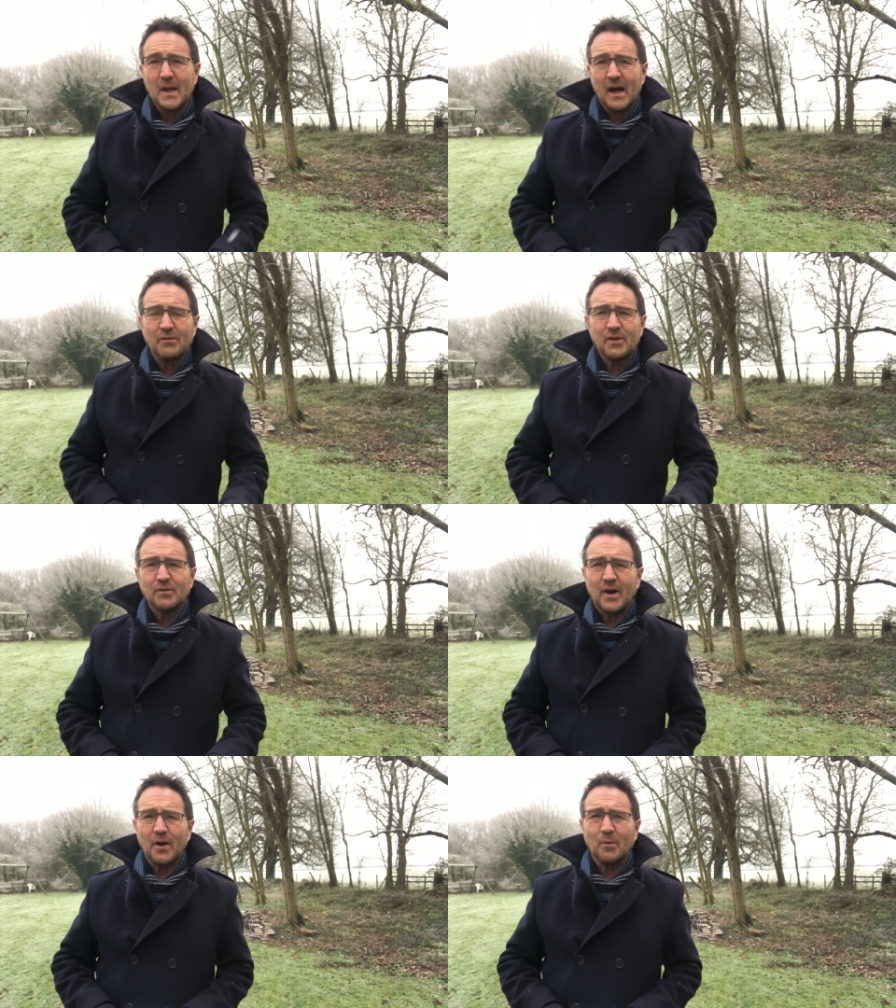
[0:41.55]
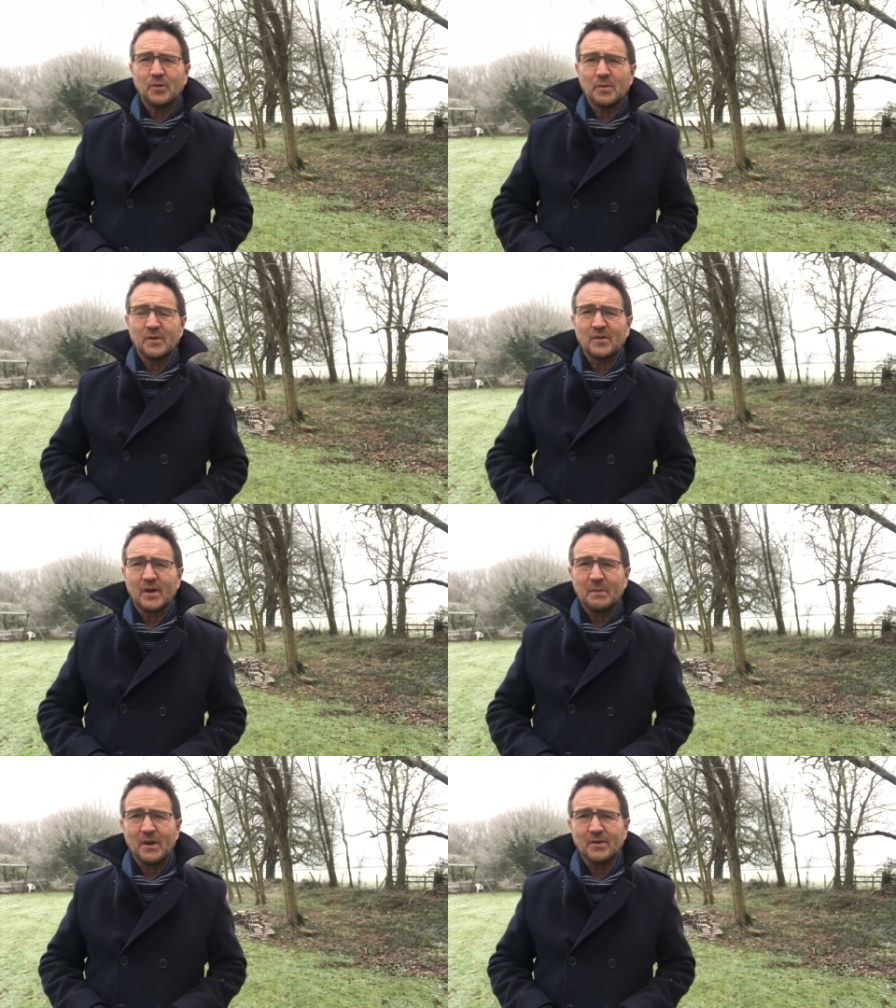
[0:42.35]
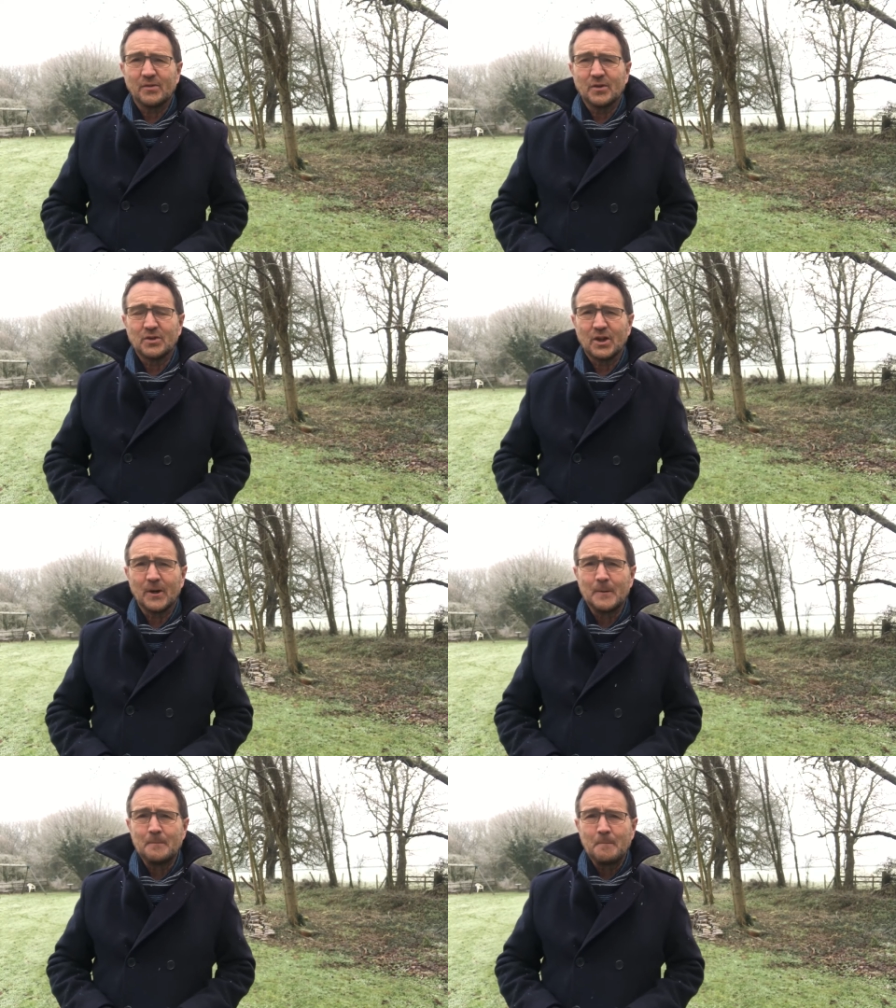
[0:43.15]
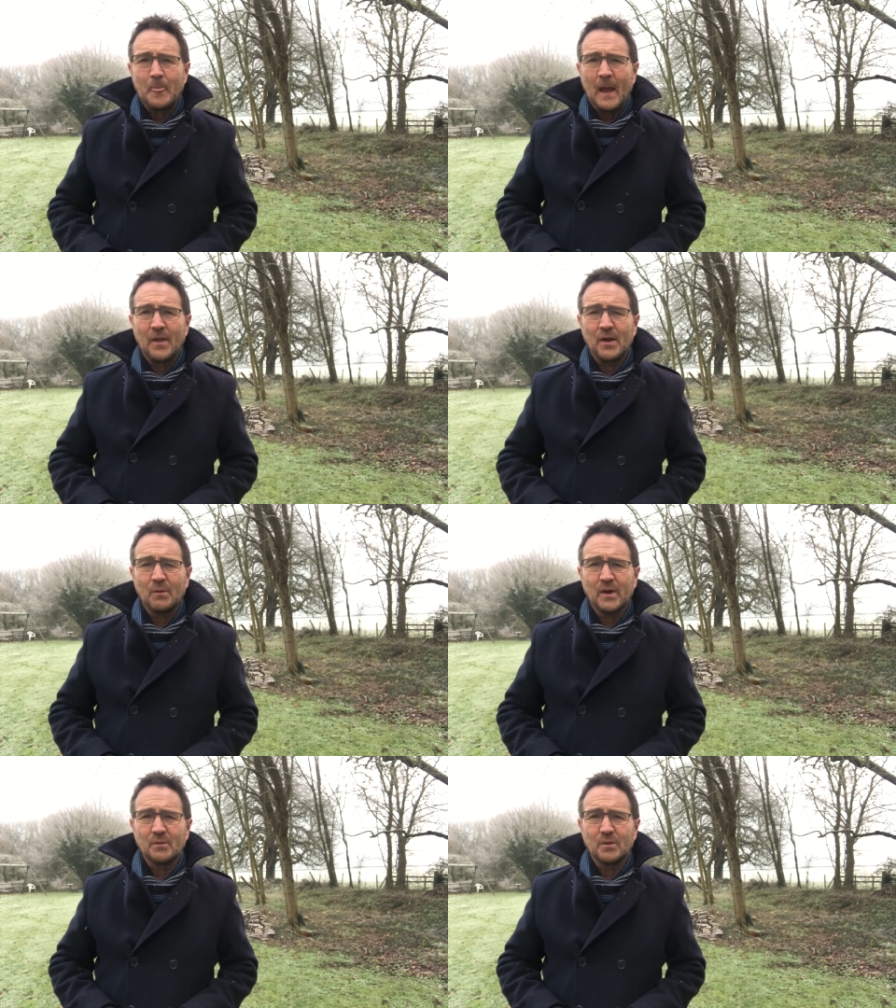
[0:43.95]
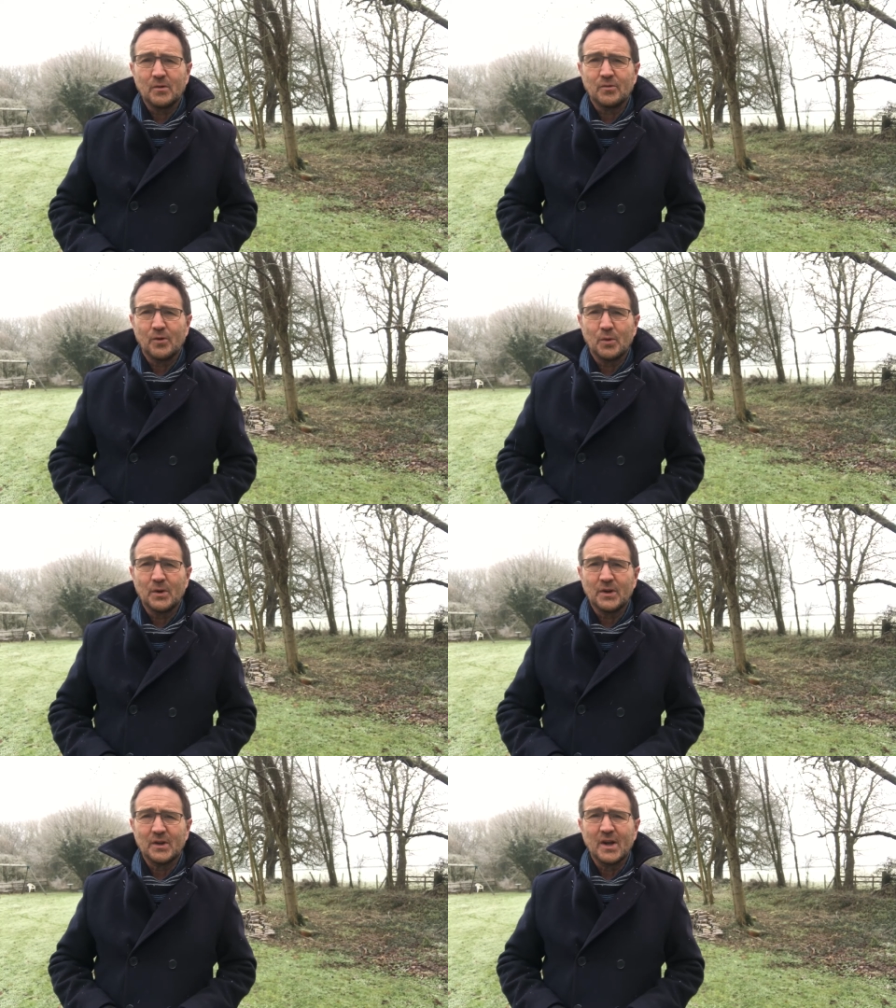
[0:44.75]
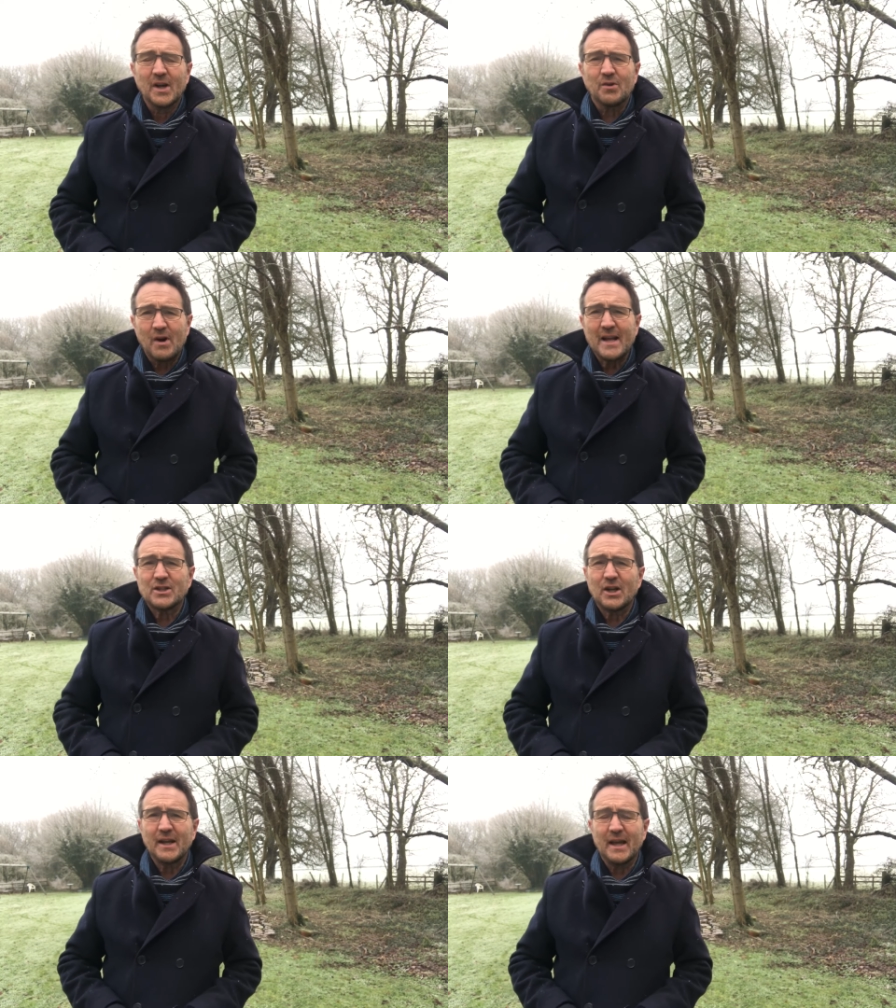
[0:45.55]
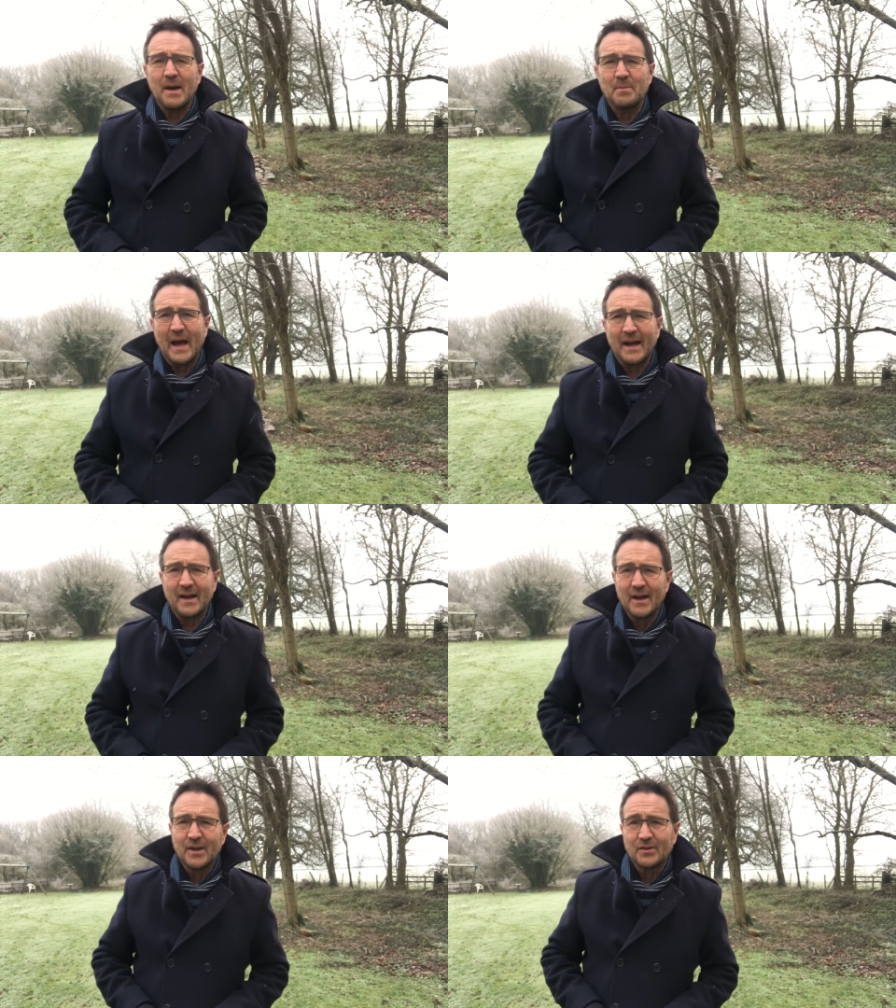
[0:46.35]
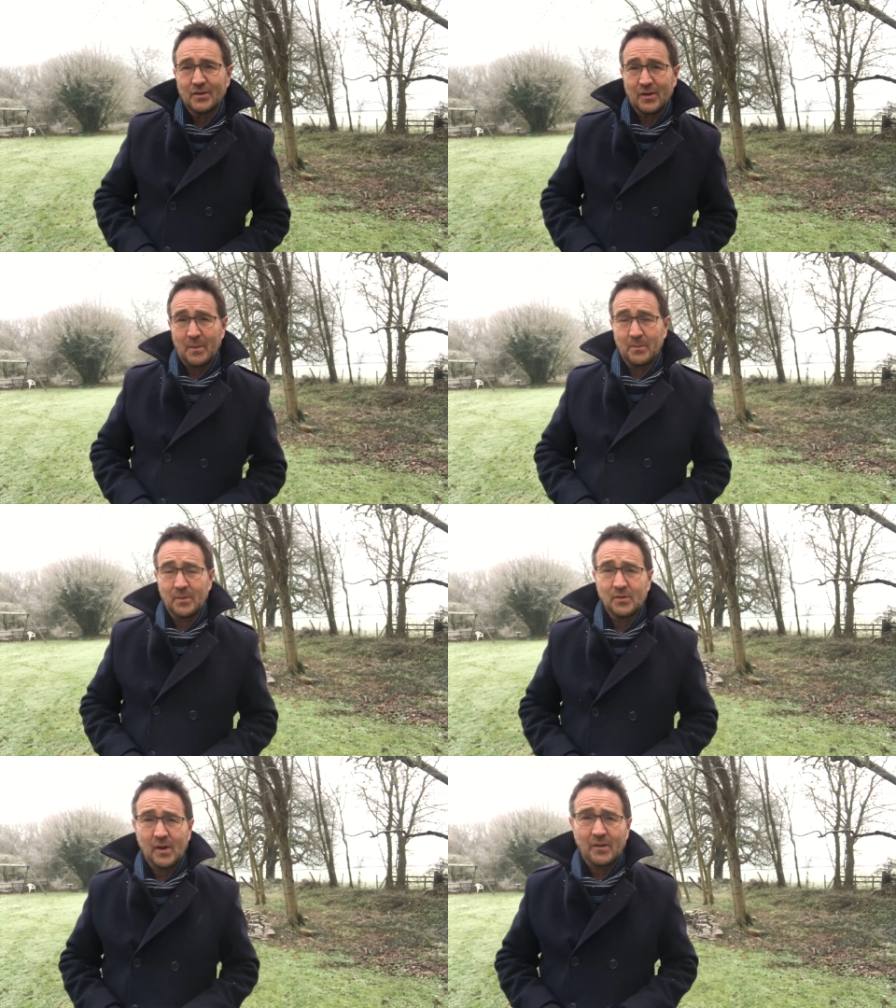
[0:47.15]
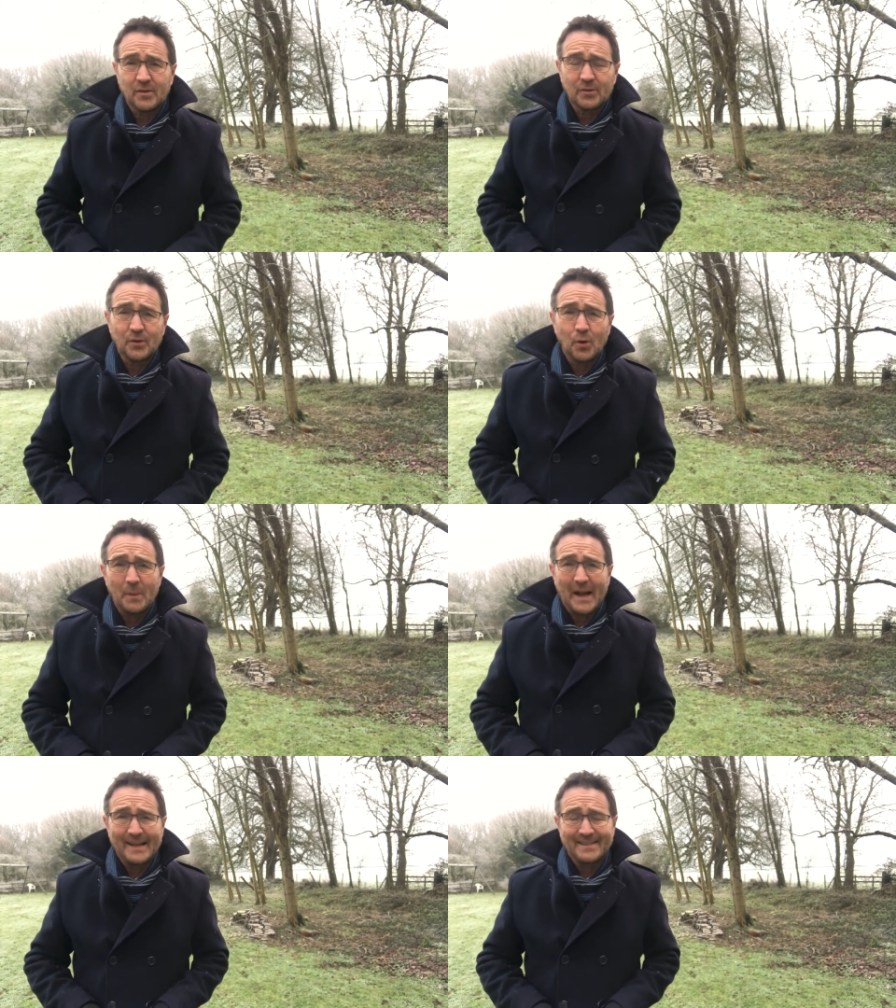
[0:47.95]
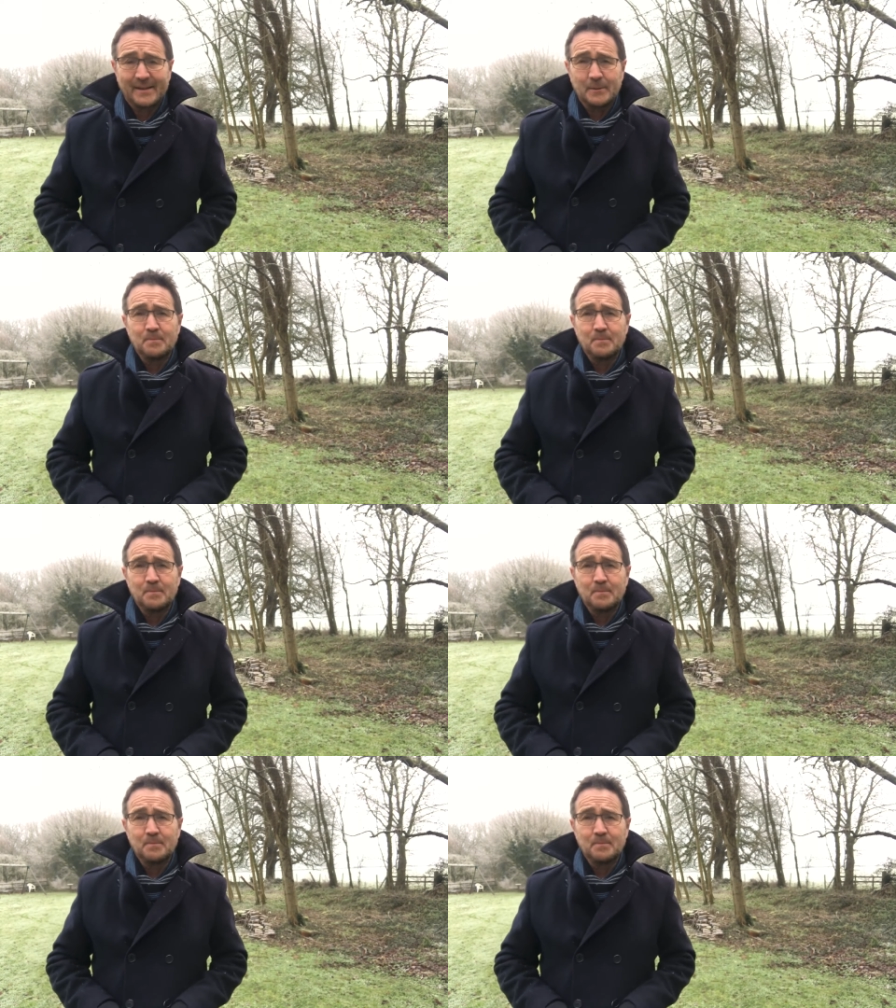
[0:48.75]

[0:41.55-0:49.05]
I feel very optimistic about the future and that we can move forward and gradually get back to some sense of normality.